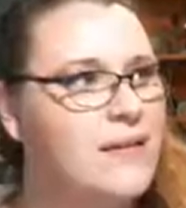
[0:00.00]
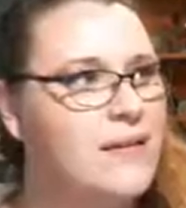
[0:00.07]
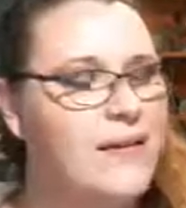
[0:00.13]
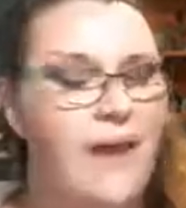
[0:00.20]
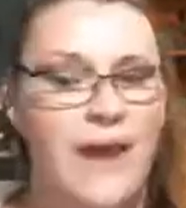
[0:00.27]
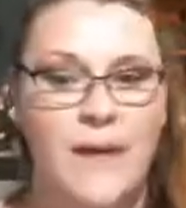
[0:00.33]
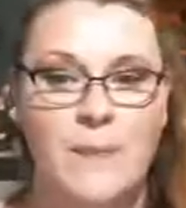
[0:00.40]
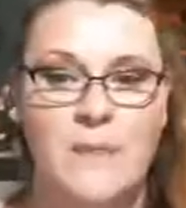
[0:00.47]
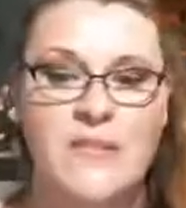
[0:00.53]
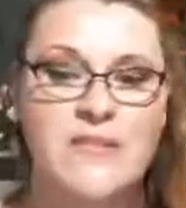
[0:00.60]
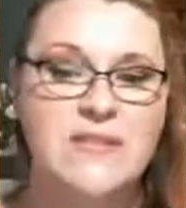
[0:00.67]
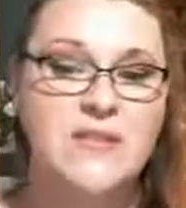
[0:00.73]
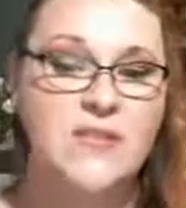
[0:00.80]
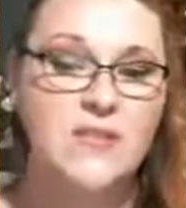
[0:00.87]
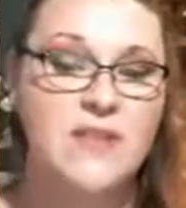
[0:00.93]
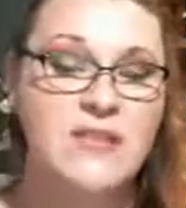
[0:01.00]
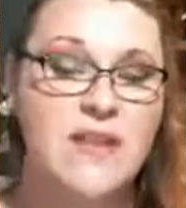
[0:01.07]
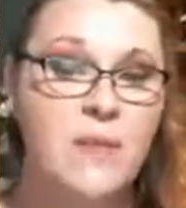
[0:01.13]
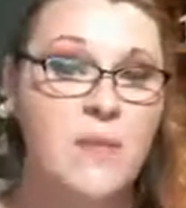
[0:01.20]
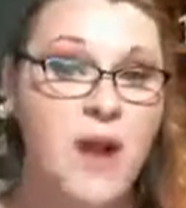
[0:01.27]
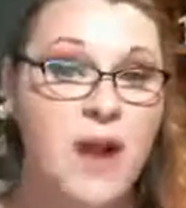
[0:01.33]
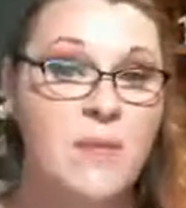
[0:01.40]
Yeah, this is the reason
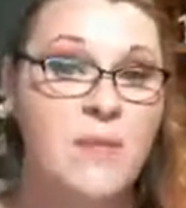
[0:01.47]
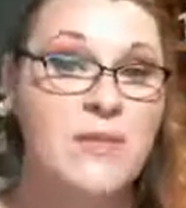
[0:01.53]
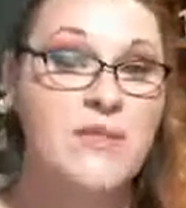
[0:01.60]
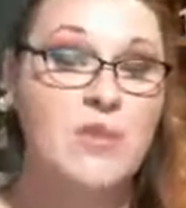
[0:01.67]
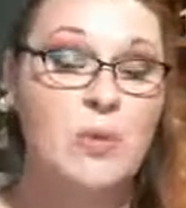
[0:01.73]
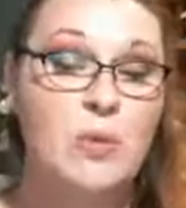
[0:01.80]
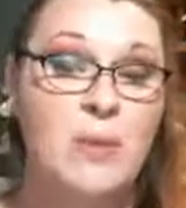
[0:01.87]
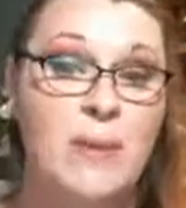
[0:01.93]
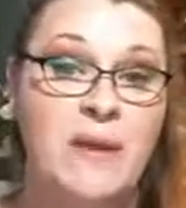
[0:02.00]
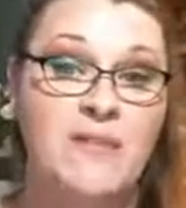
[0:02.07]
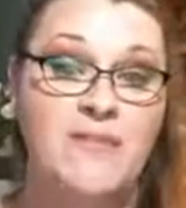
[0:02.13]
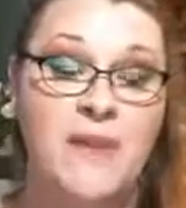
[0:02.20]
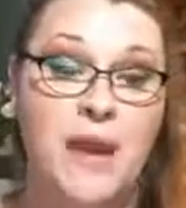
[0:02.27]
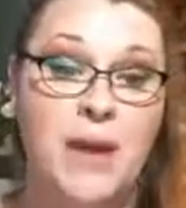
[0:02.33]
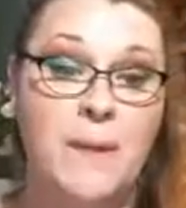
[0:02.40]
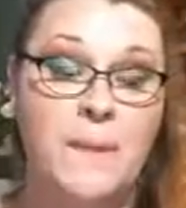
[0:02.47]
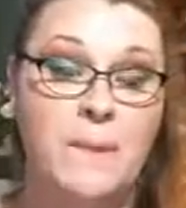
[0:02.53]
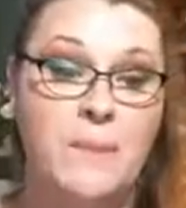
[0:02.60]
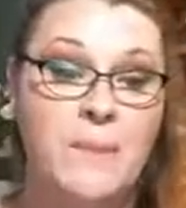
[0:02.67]
I'm not a big Superman fan.